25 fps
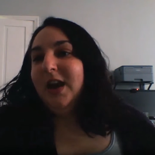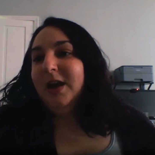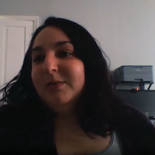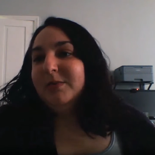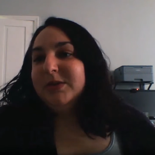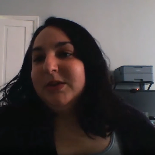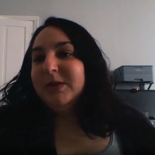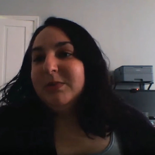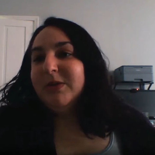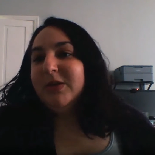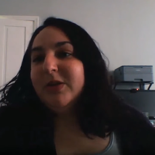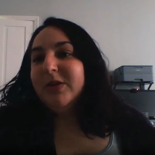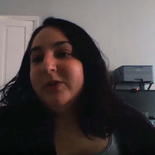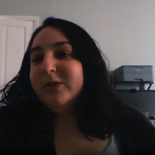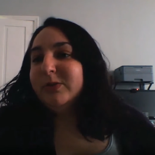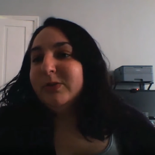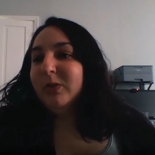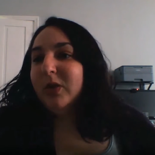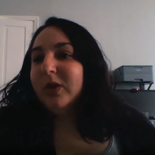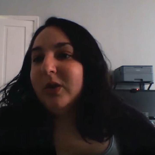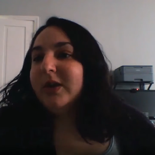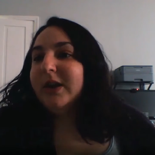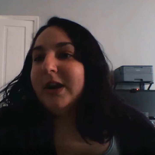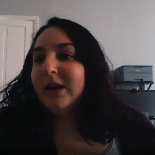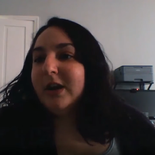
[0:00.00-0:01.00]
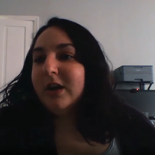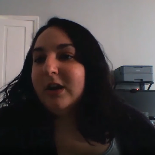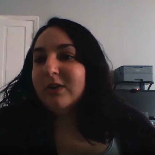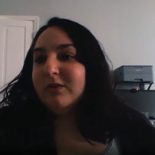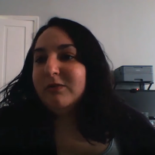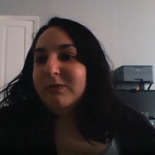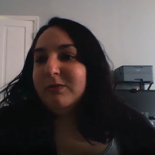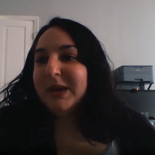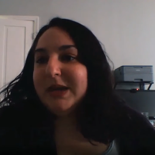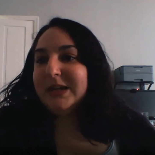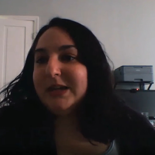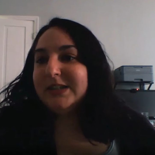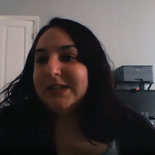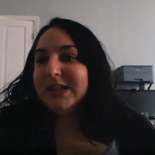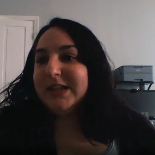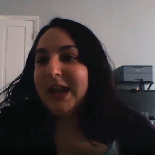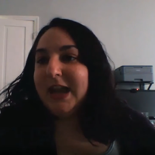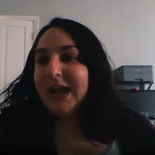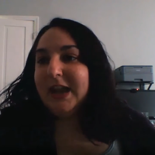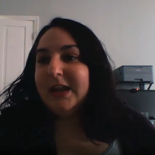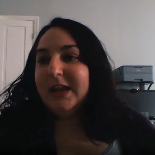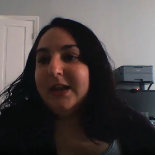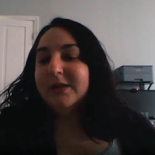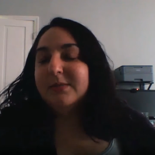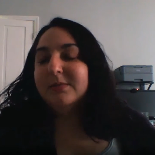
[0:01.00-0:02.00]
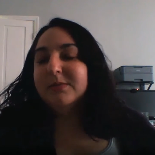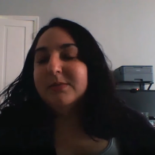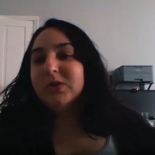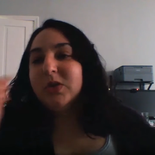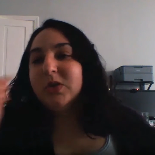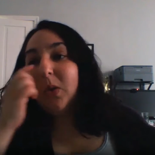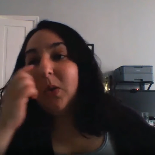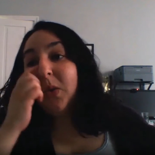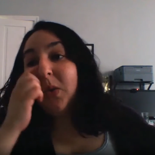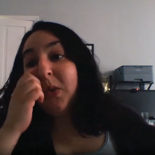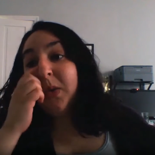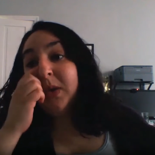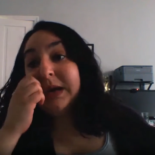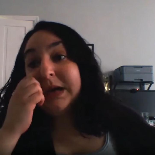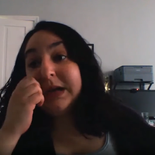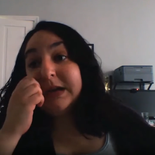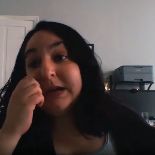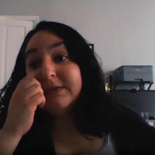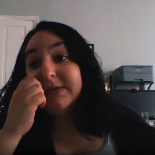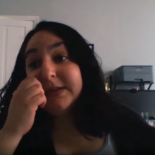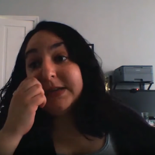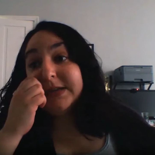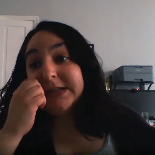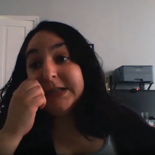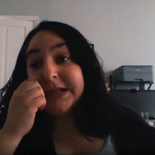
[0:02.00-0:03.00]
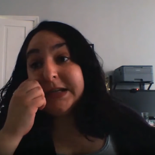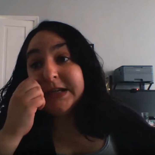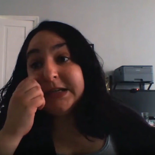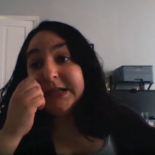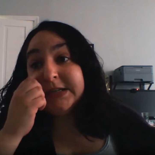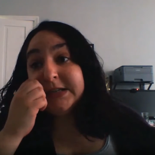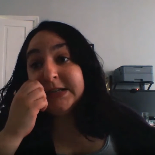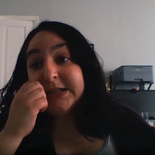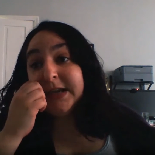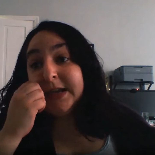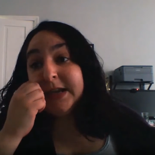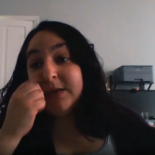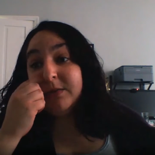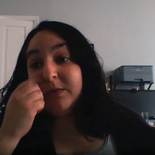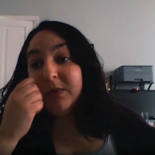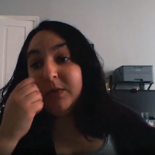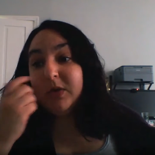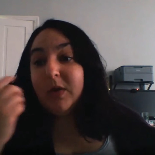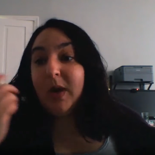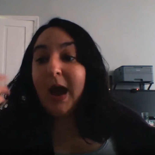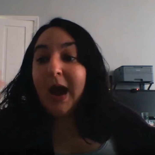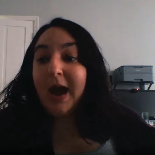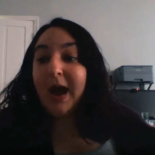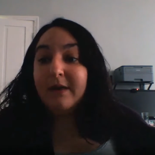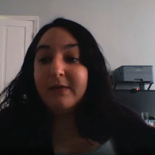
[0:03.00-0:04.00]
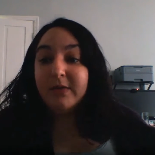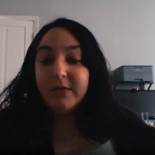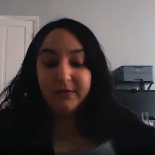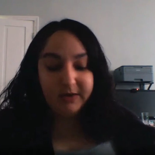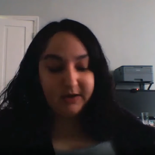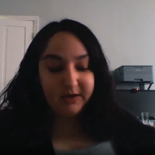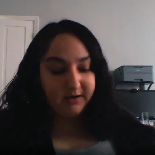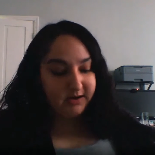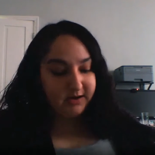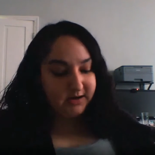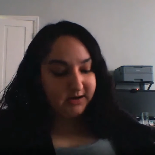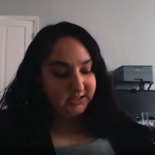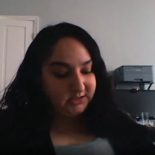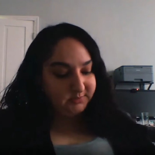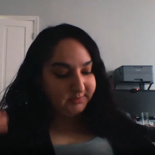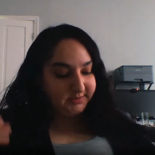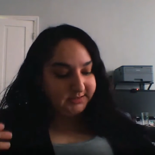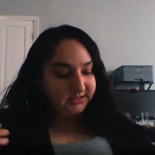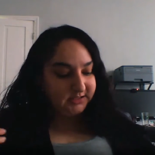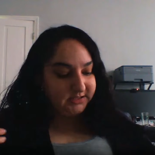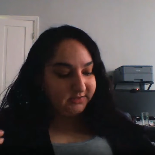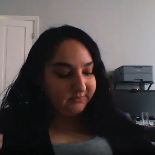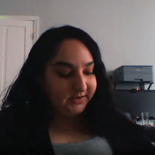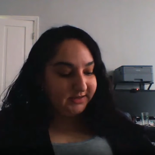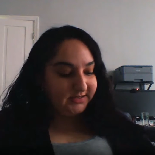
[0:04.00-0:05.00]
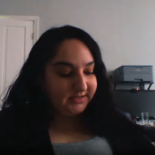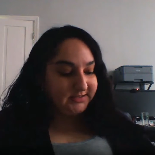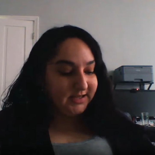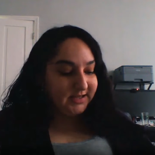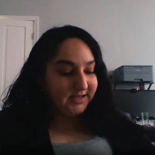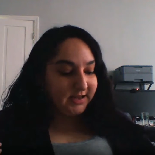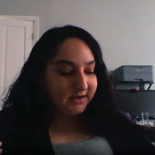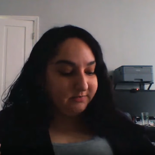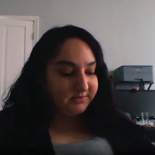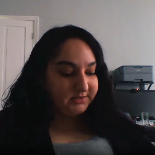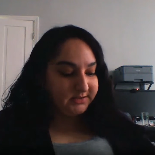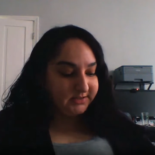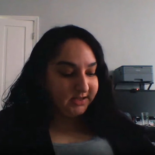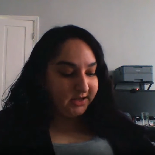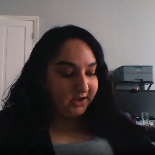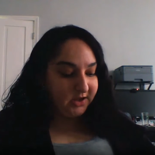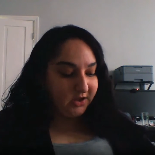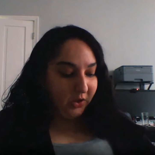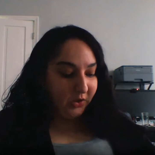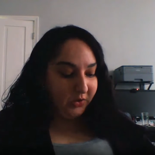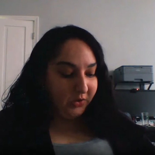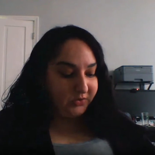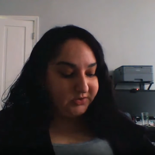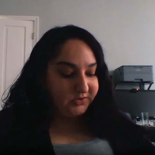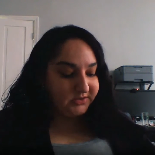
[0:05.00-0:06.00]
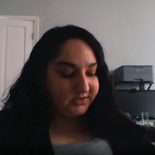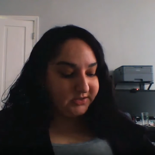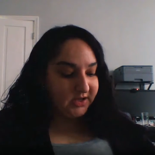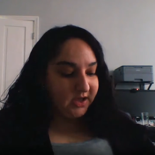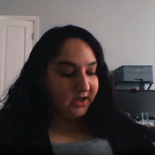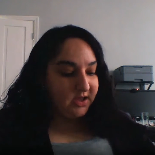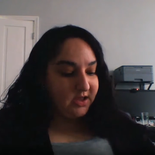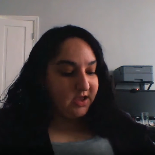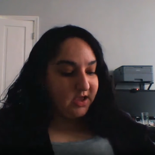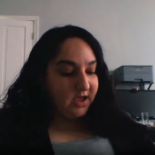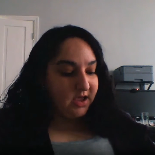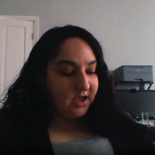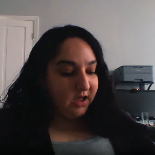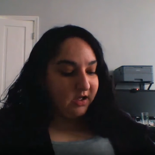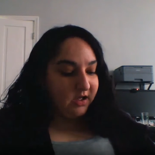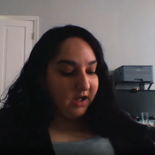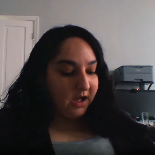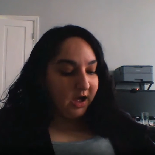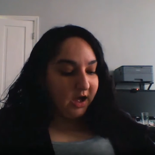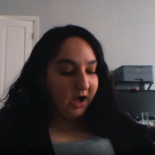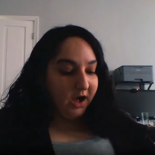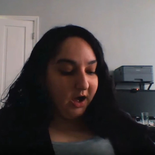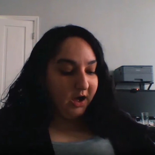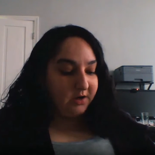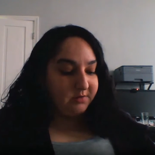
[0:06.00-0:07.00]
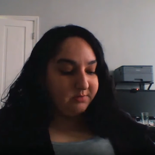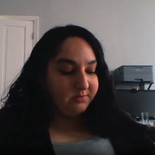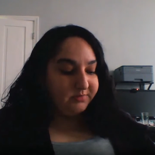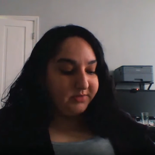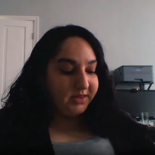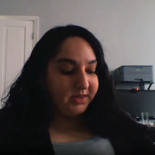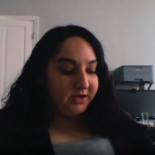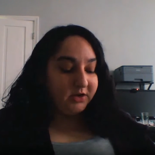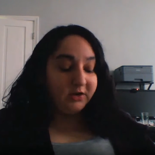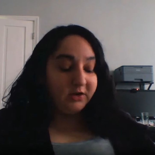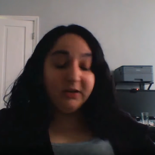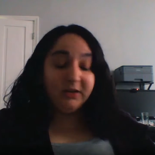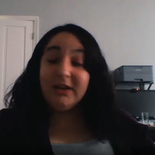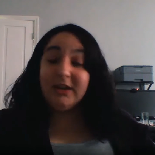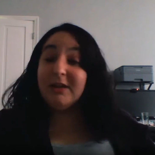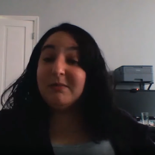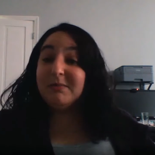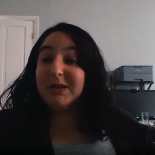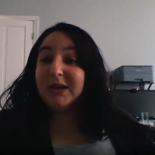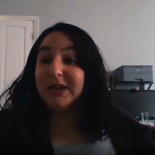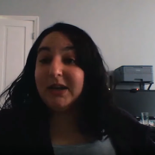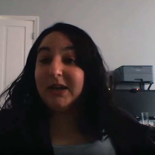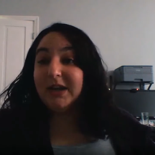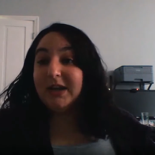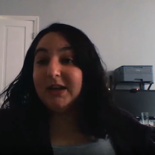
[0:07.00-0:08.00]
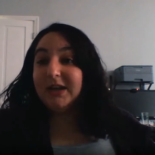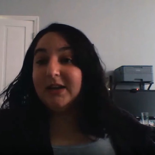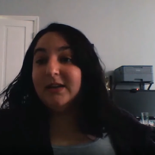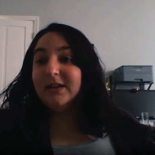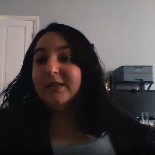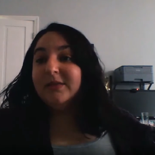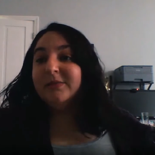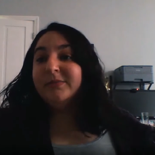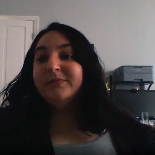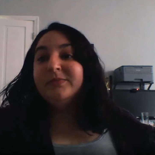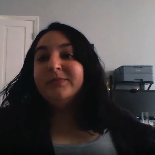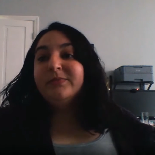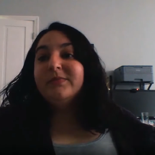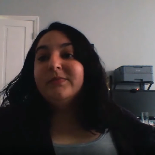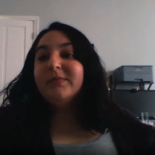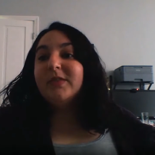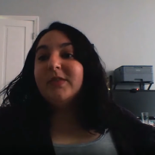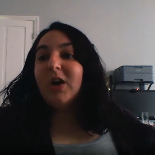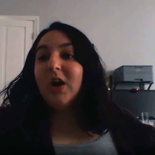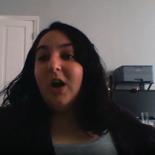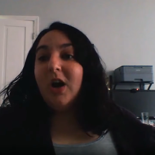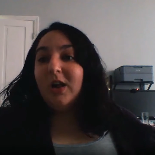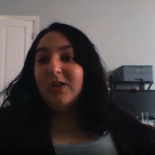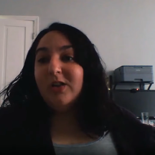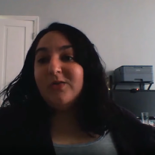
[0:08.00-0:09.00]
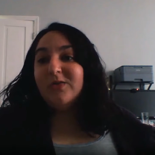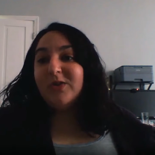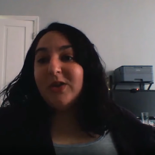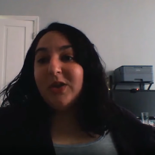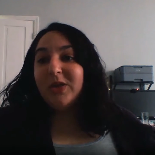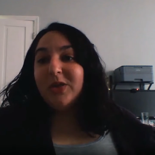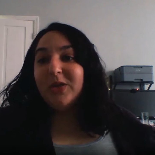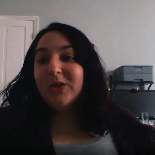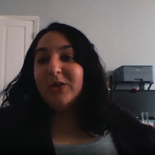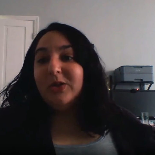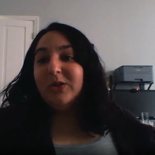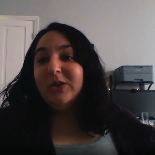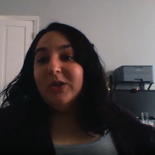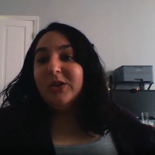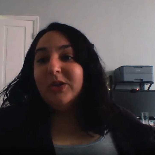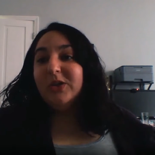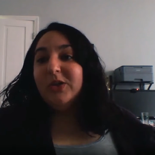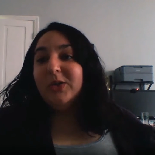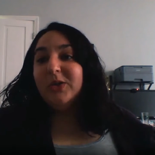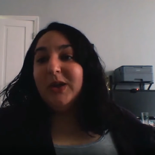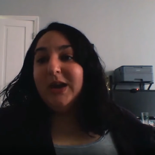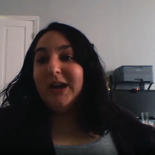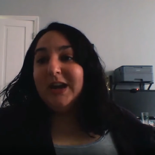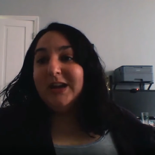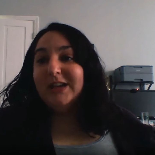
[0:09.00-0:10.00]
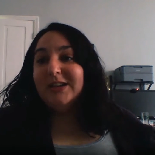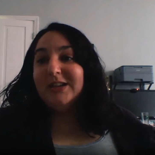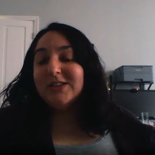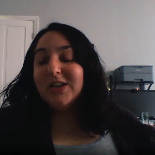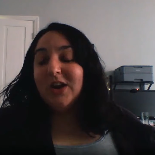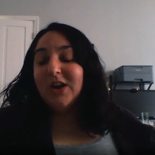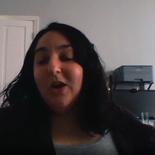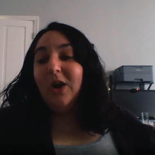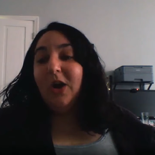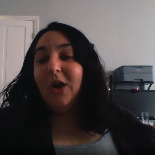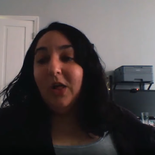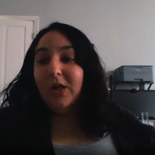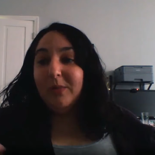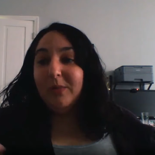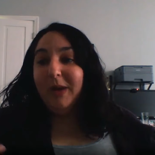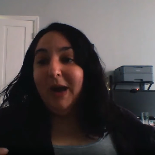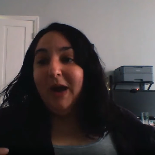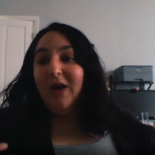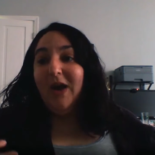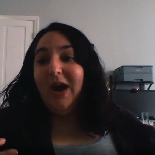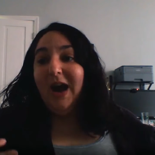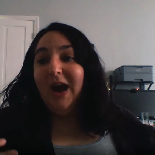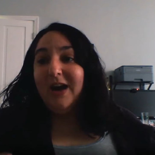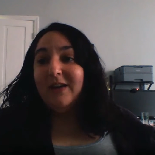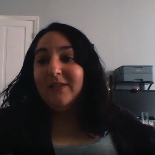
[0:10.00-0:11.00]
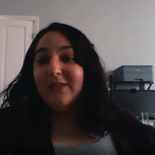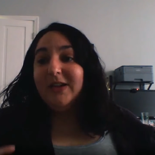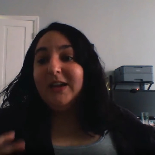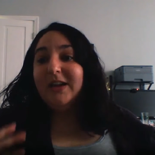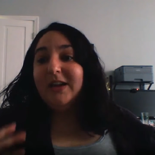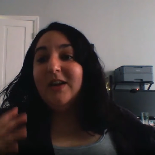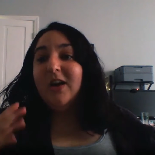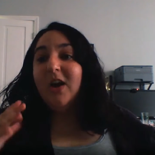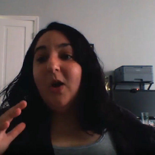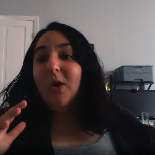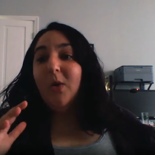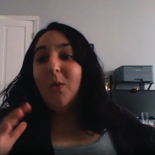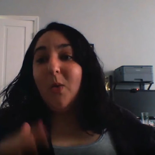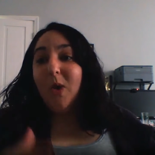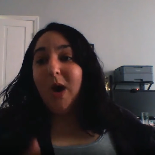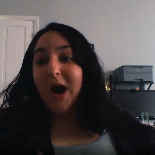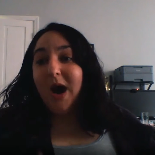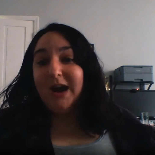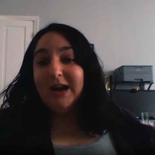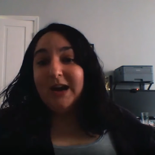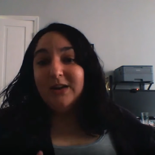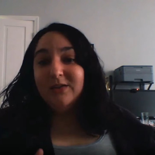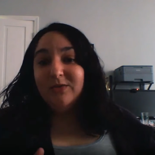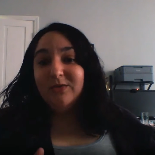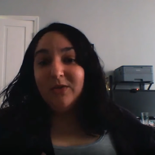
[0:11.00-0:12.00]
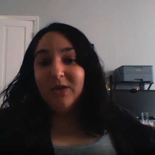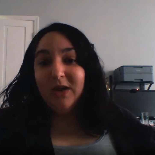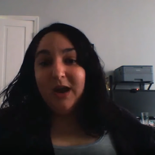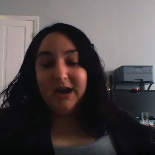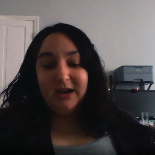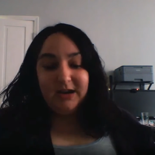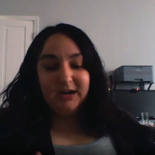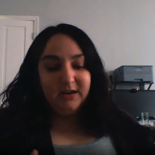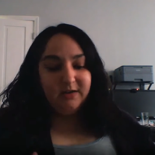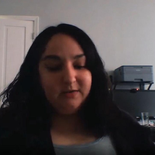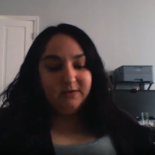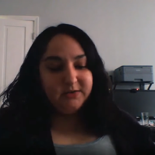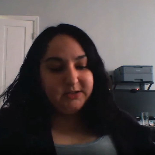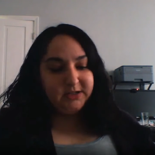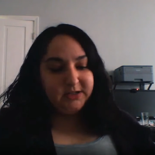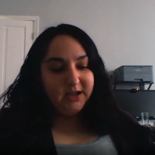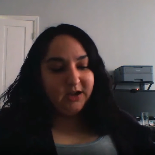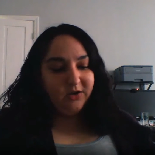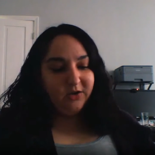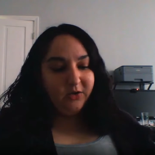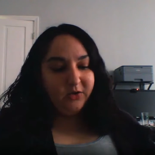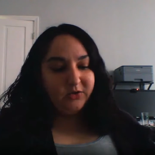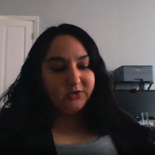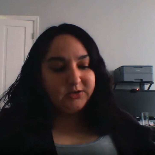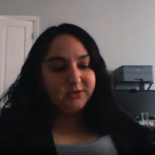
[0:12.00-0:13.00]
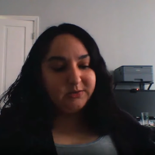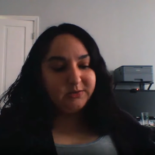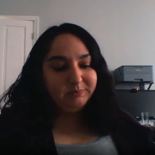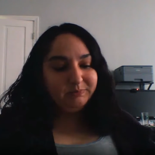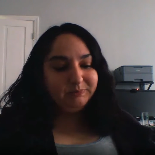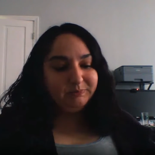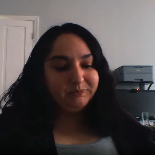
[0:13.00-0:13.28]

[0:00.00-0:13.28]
some of those more narrative-based games, or even D&D, where you have a very specific set of skills that are limited. Call of Cthulhu is all about having a wide variety of skills.